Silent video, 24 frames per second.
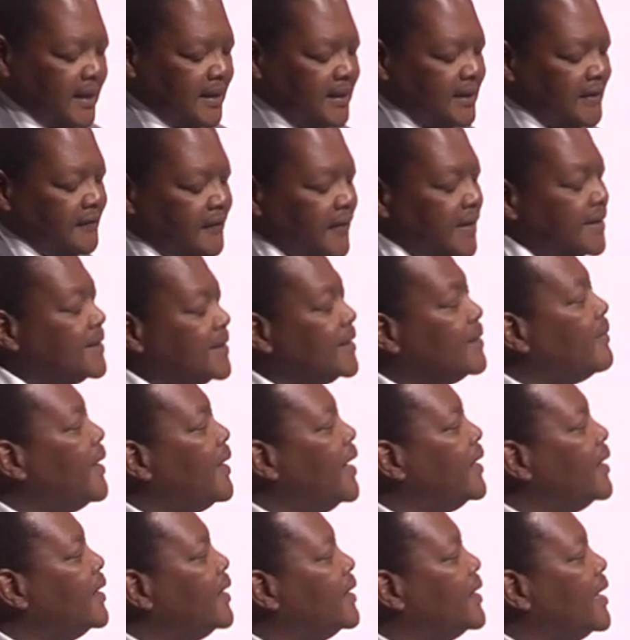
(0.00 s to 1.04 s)
that Invest in
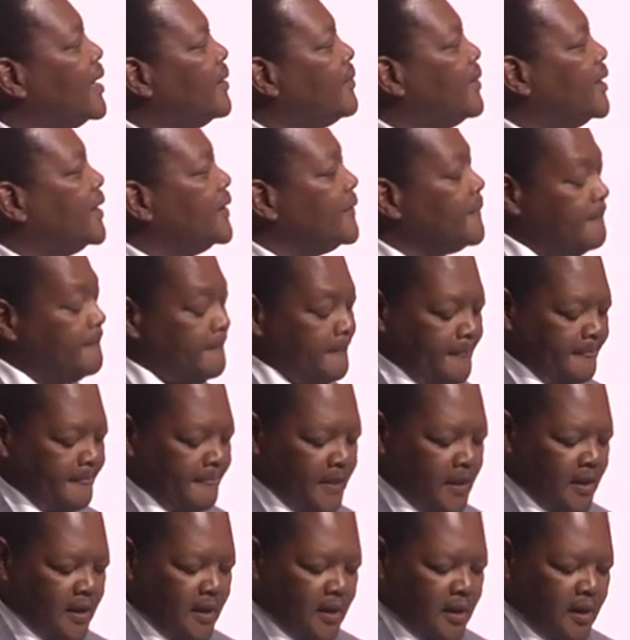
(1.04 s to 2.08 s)
Mining Indaba
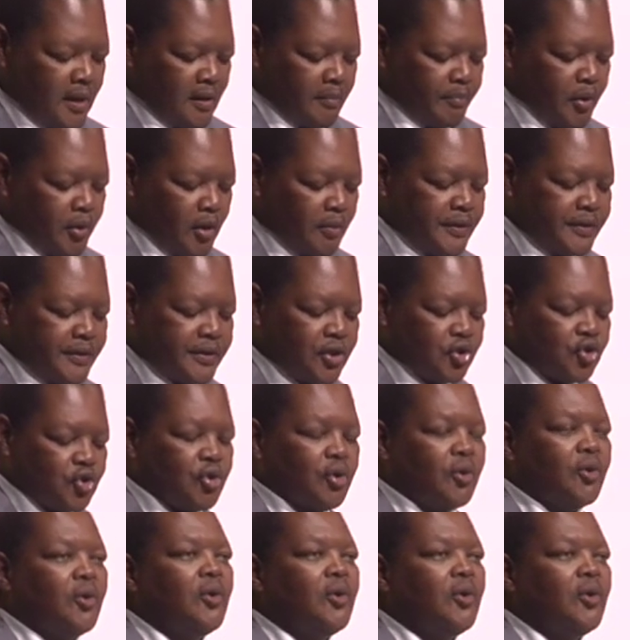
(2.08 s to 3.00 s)
promises to